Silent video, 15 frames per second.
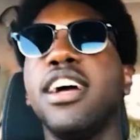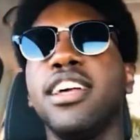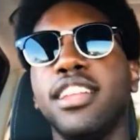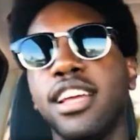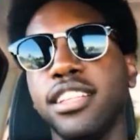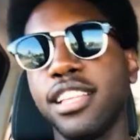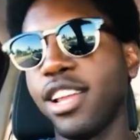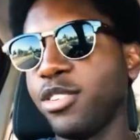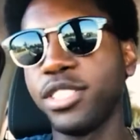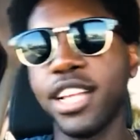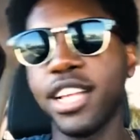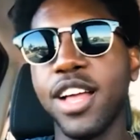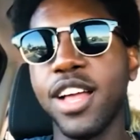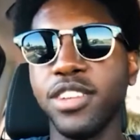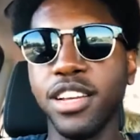Like that'll
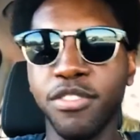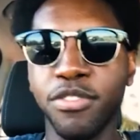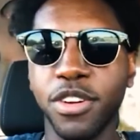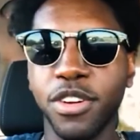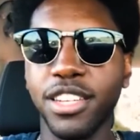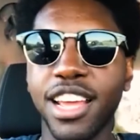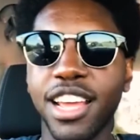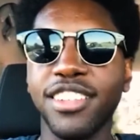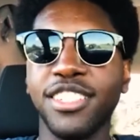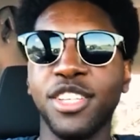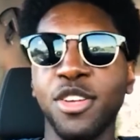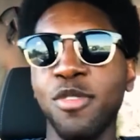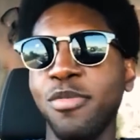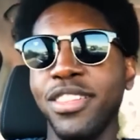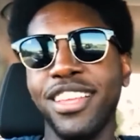sound good for a day or
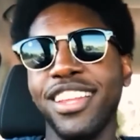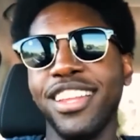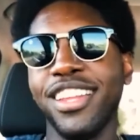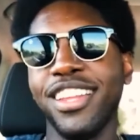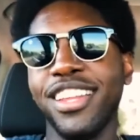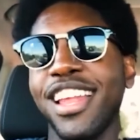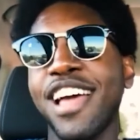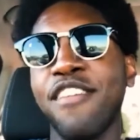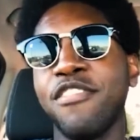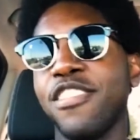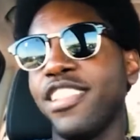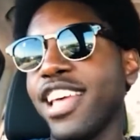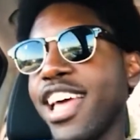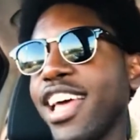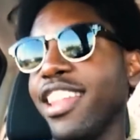two, but then after
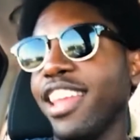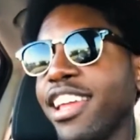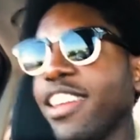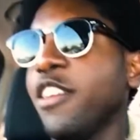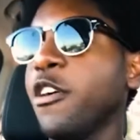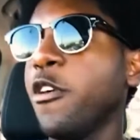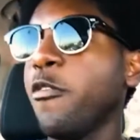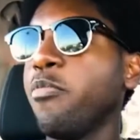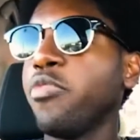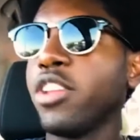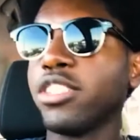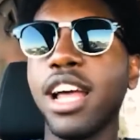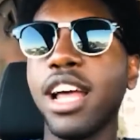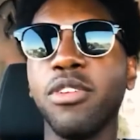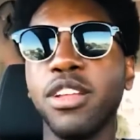that, like, there's
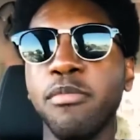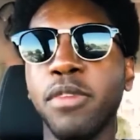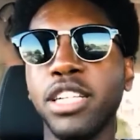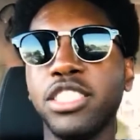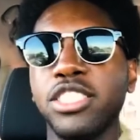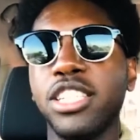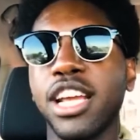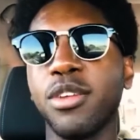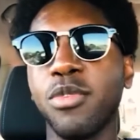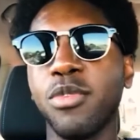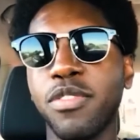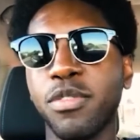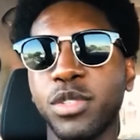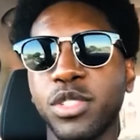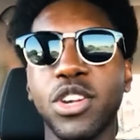not really much you're taking away
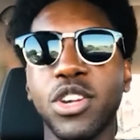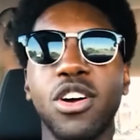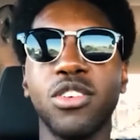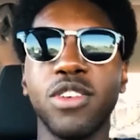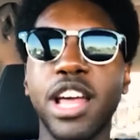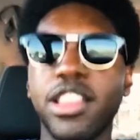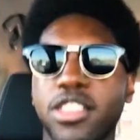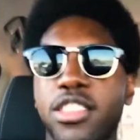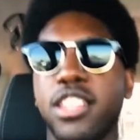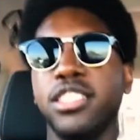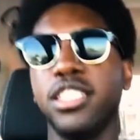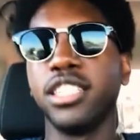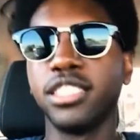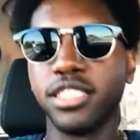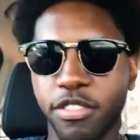from the song rather than
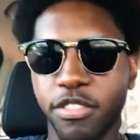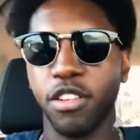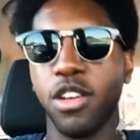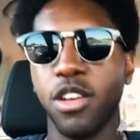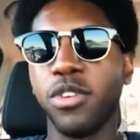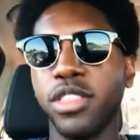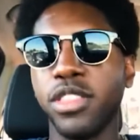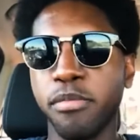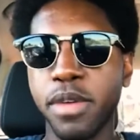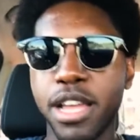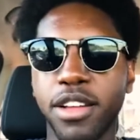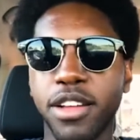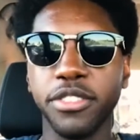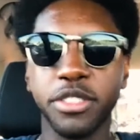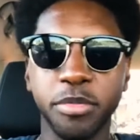just the flow and the
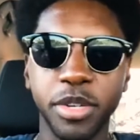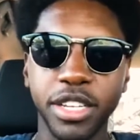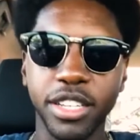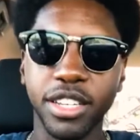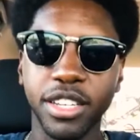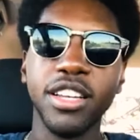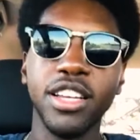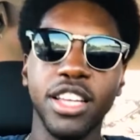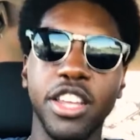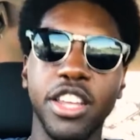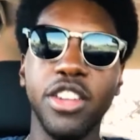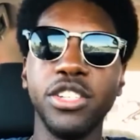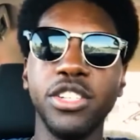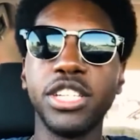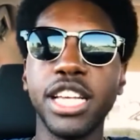bounce. But, you know,
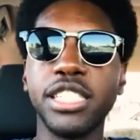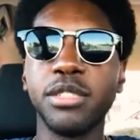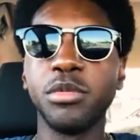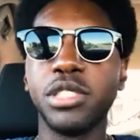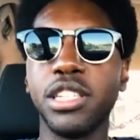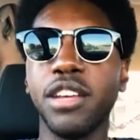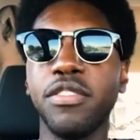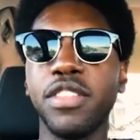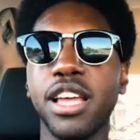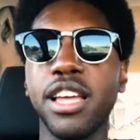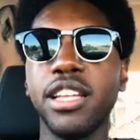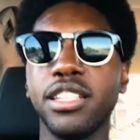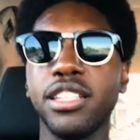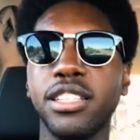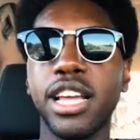you say some stuff that
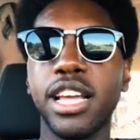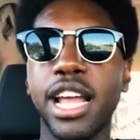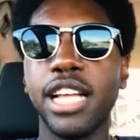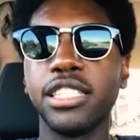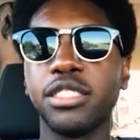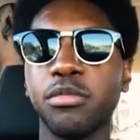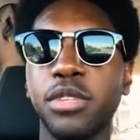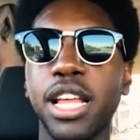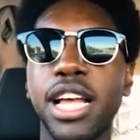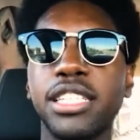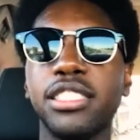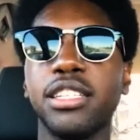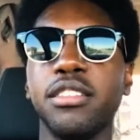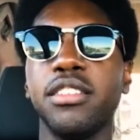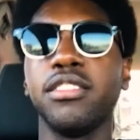has some
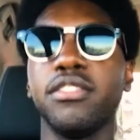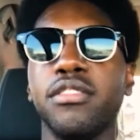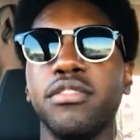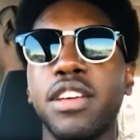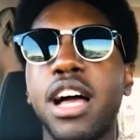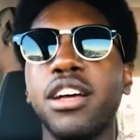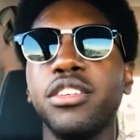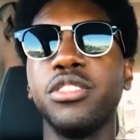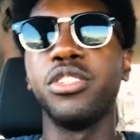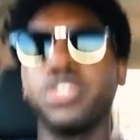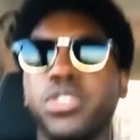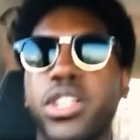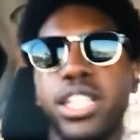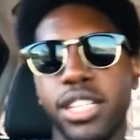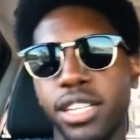lasting value to
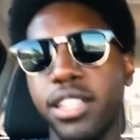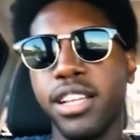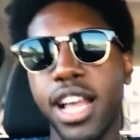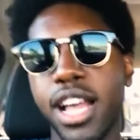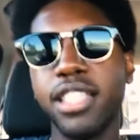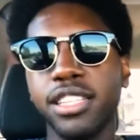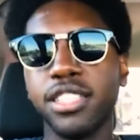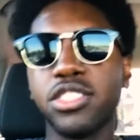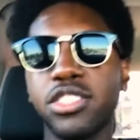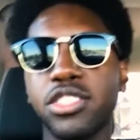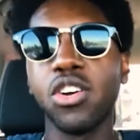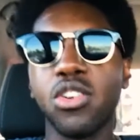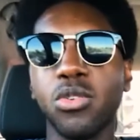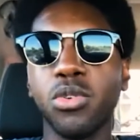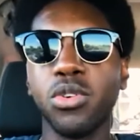it, I think the
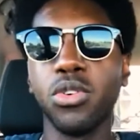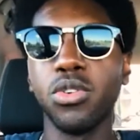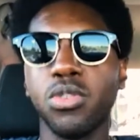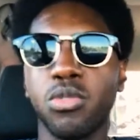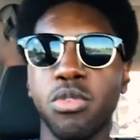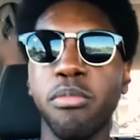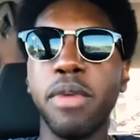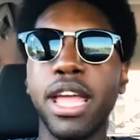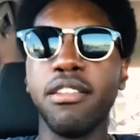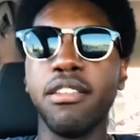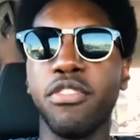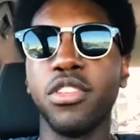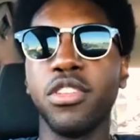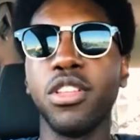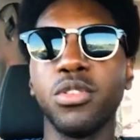song will remain
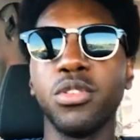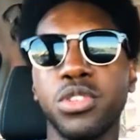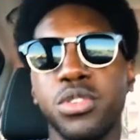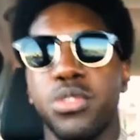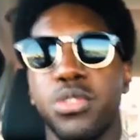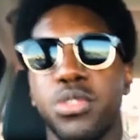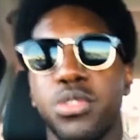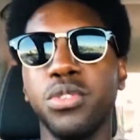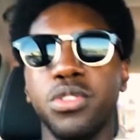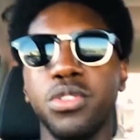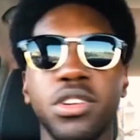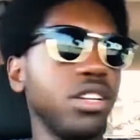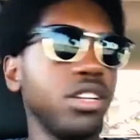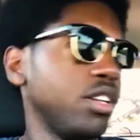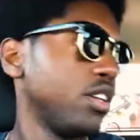for those who,
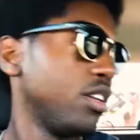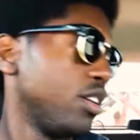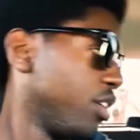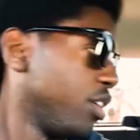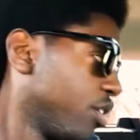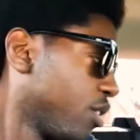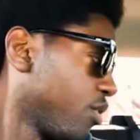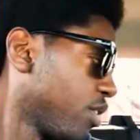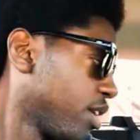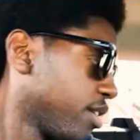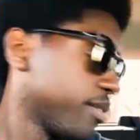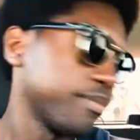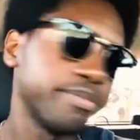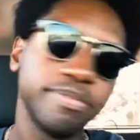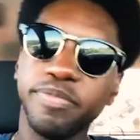you know,
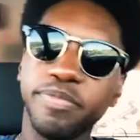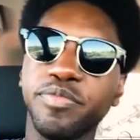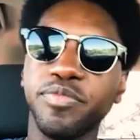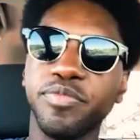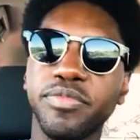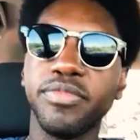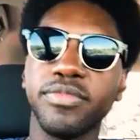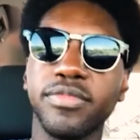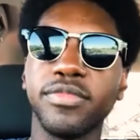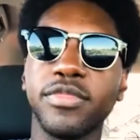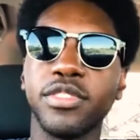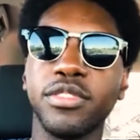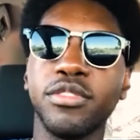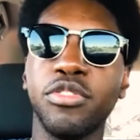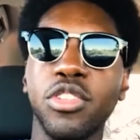
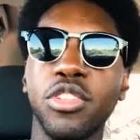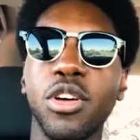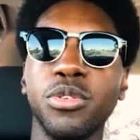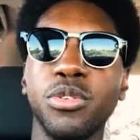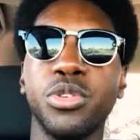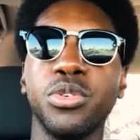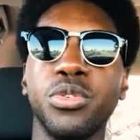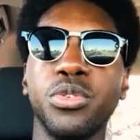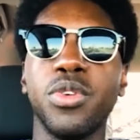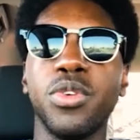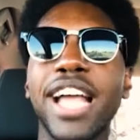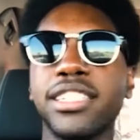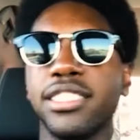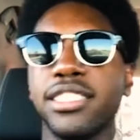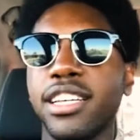for those who
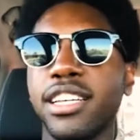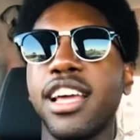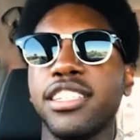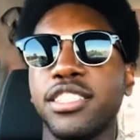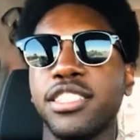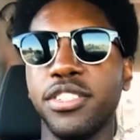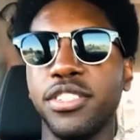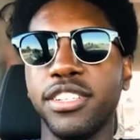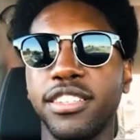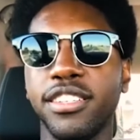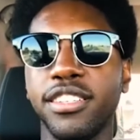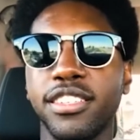actually connect to it.